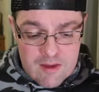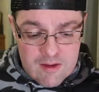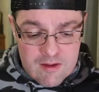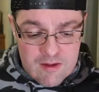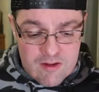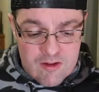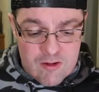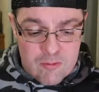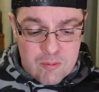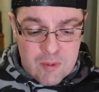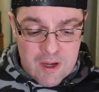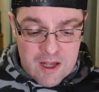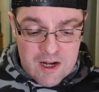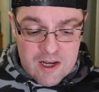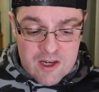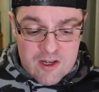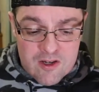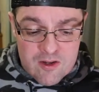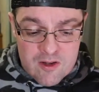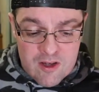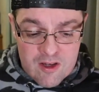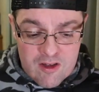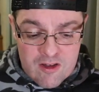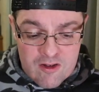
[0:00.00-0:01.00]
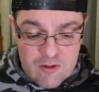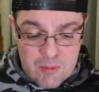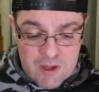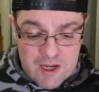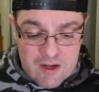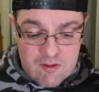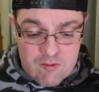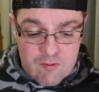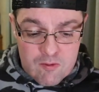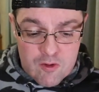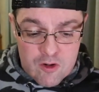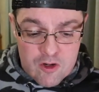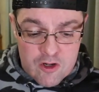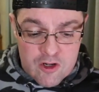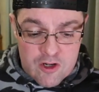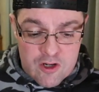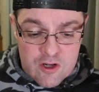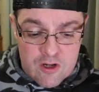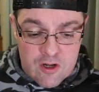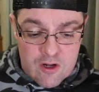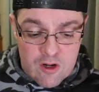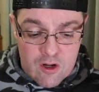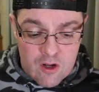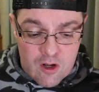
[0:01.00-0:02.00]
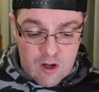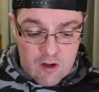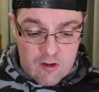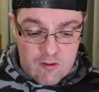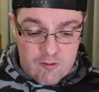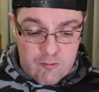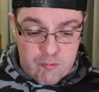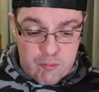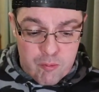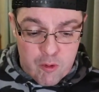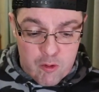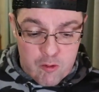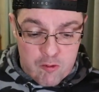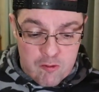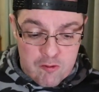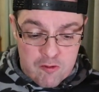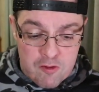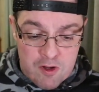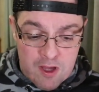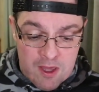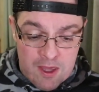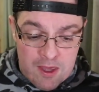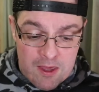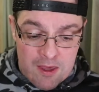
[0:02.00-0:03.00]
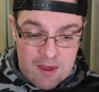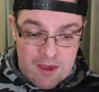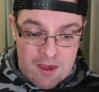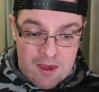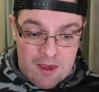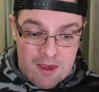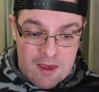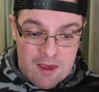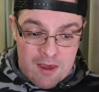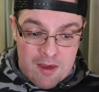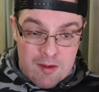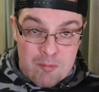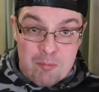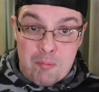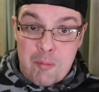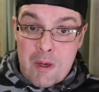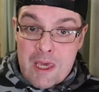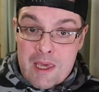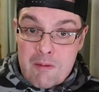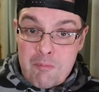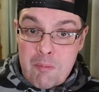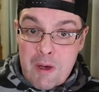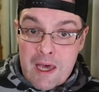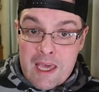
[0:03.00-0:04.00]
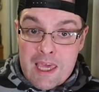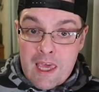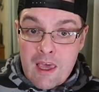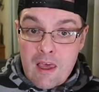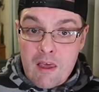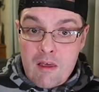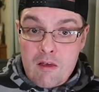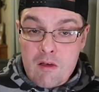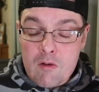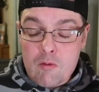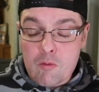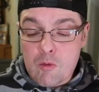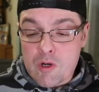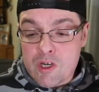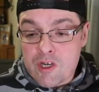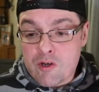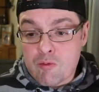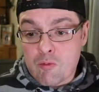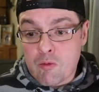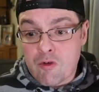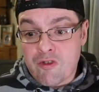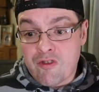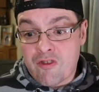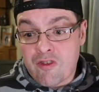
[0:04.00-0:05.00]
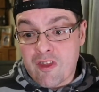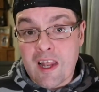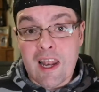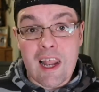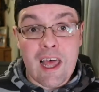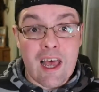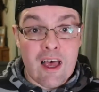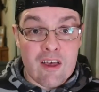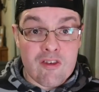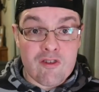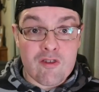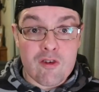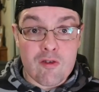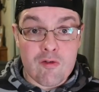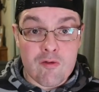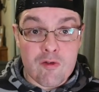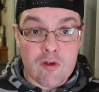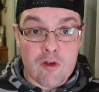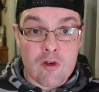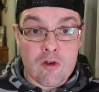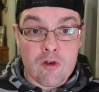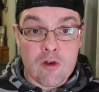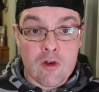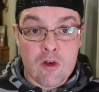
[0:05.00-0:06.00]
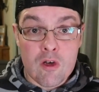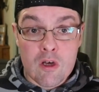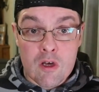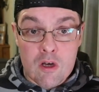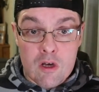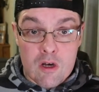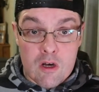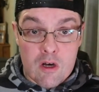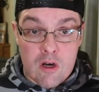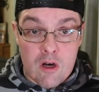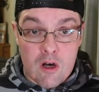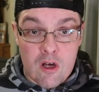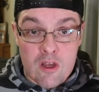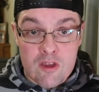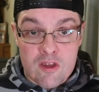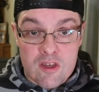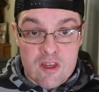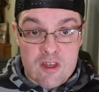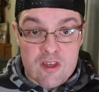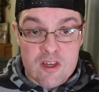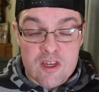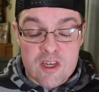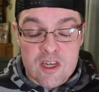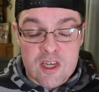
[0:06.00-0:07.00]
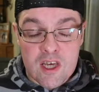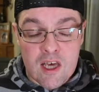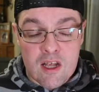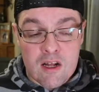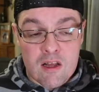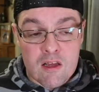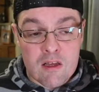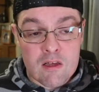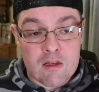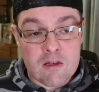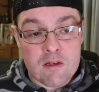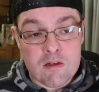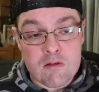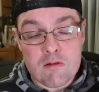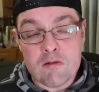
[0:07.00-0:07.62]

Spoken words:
Spanish speaking version of both Be Big, which was the last review on this channel.